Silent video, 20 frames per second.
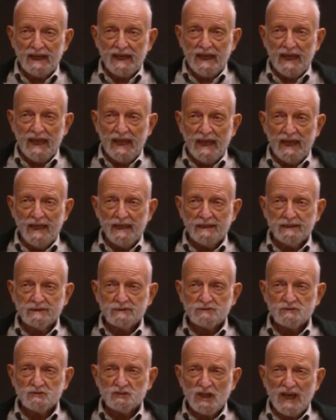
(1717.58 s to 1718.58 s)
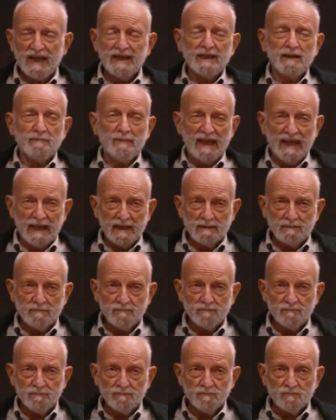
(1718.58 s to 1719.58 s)
and China man.
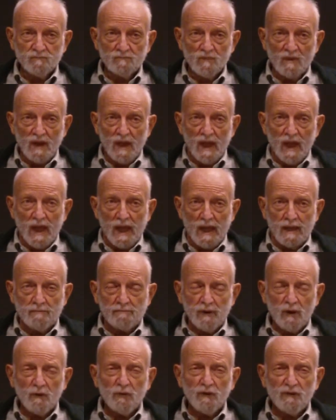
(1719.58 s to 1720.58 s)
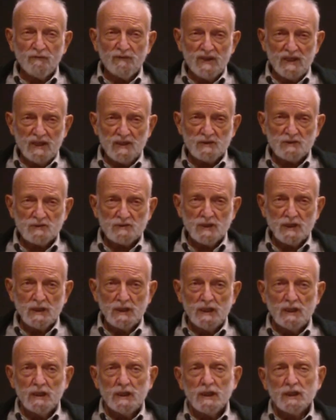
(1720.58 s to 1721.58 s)
And both of these
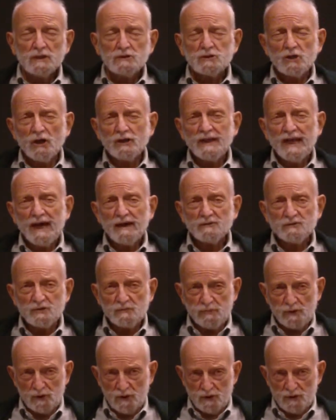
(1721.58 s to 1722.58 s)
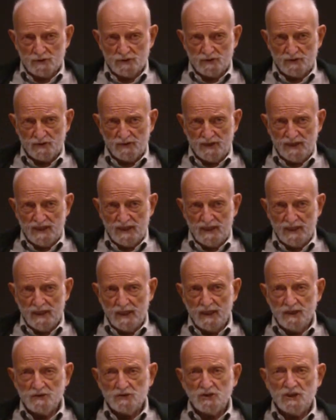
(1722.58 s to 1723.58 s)
turn out to belong to the
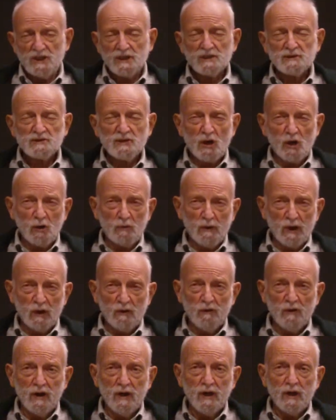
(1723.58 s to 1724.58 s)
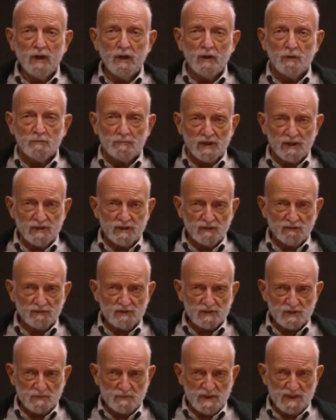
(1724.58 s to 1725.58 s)
genus Homo, but a different
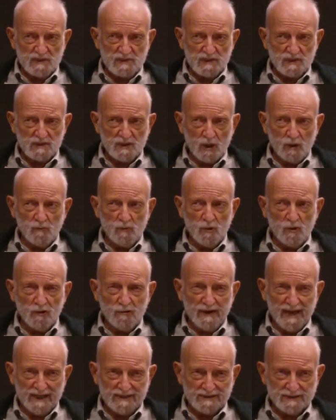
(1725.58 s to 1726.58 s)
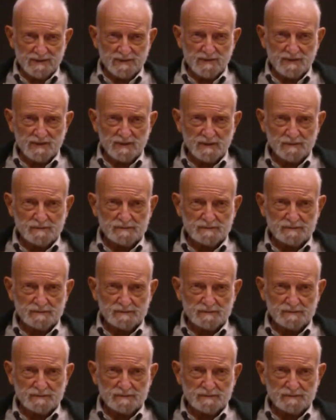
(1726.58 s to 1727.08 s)
species, Homo erectus.